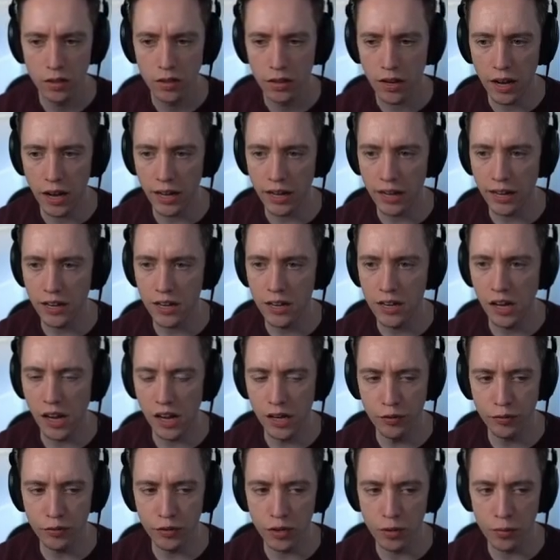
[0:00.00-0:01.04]
I can
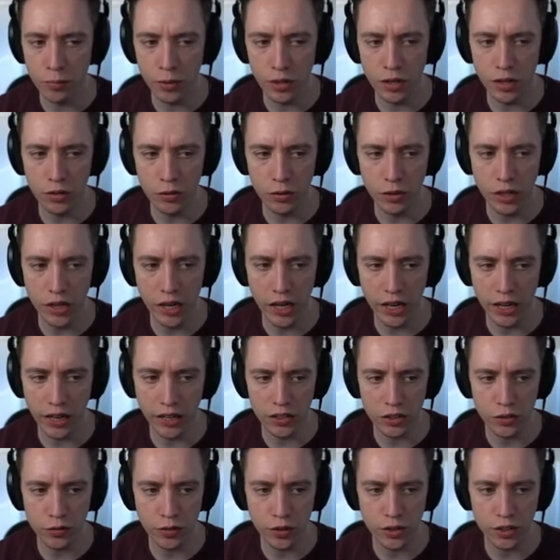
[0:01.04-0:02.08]
knife them, but no kicking
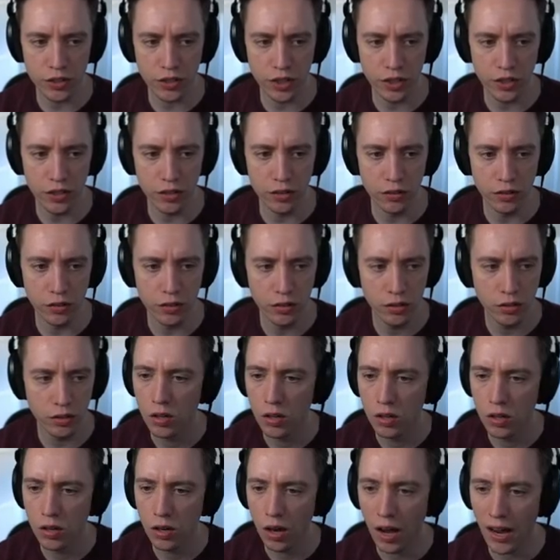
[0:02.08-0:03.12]
as far as I know.
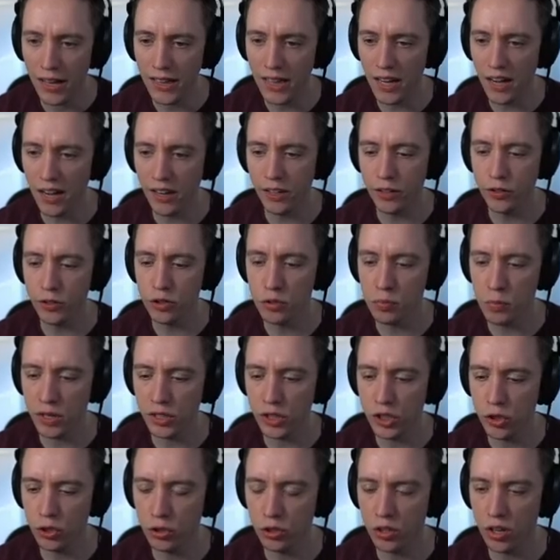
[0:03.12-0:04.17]
I think I used my
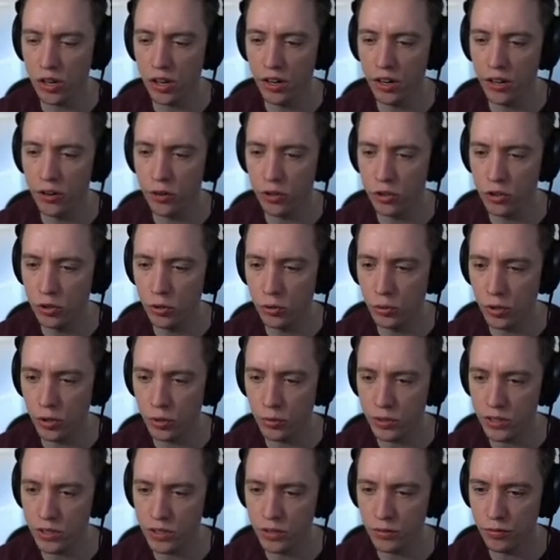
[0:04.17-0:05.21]
shotgun a little too
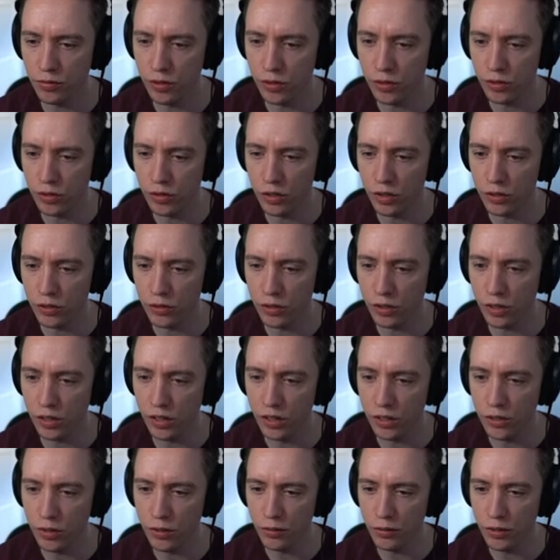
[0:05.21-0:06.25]
aggressively earlier on. I
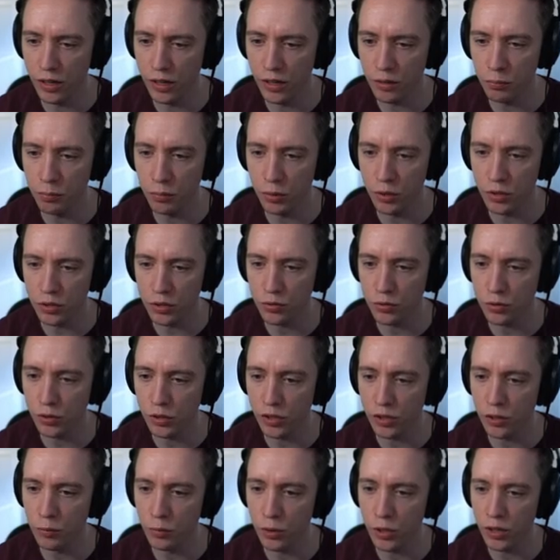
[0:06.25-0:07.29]
don't have a lot of bullets for it
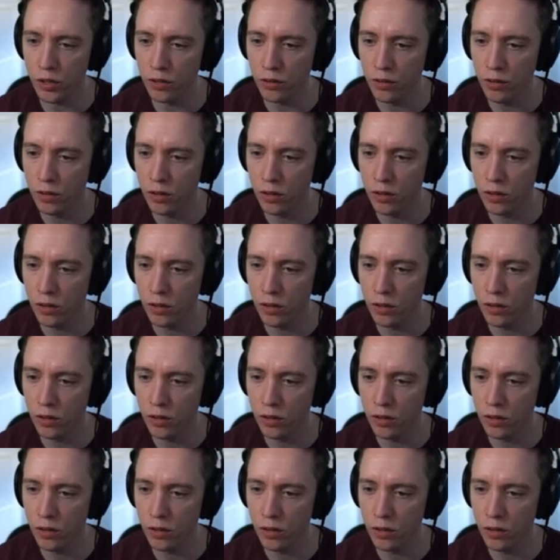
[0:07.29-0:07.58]
anymore now.